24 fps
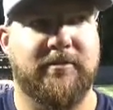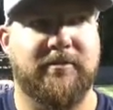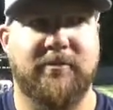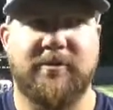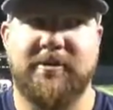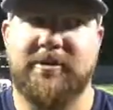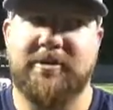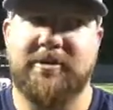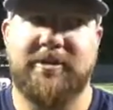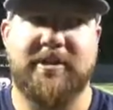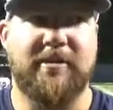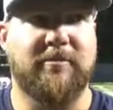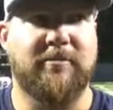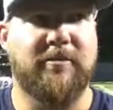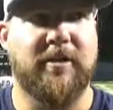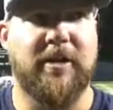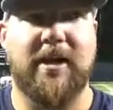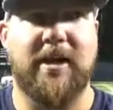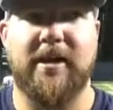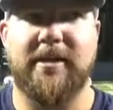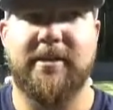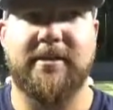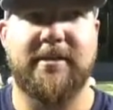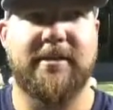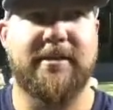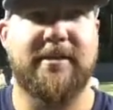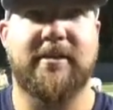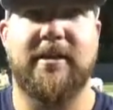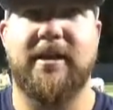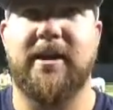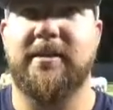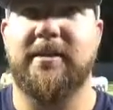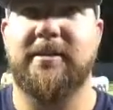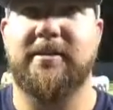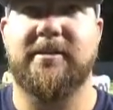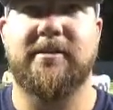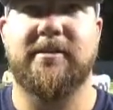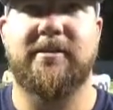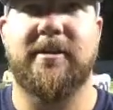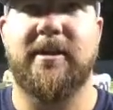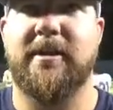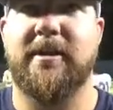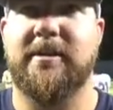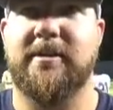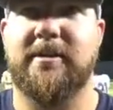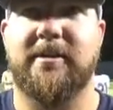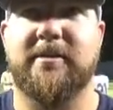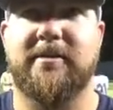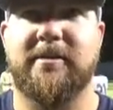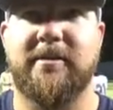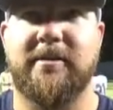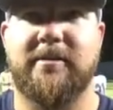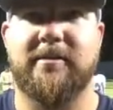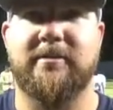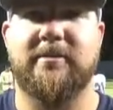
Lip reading: we just keep grinding and grinding and grinding, I think